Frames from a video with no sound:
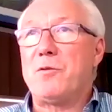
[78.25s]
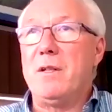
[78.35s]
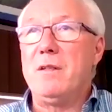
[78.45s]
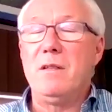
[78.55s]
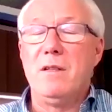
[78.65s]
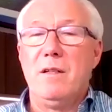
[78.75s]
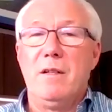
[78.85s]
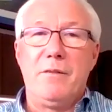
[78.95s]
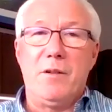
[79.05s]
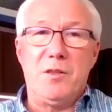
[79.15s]
trend,
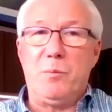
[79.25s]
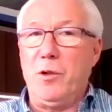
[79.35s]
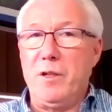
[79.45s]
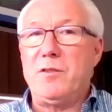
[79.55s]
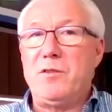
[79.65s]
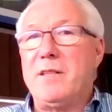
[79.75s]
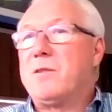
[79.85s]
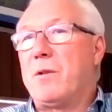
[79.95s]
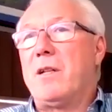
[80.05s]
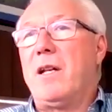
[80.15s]
there's a pretty good
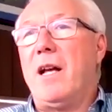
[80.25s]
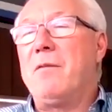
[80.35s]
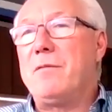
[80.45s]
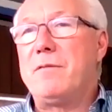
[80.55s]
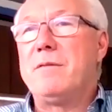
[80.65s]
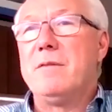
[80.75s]
chance we're going to have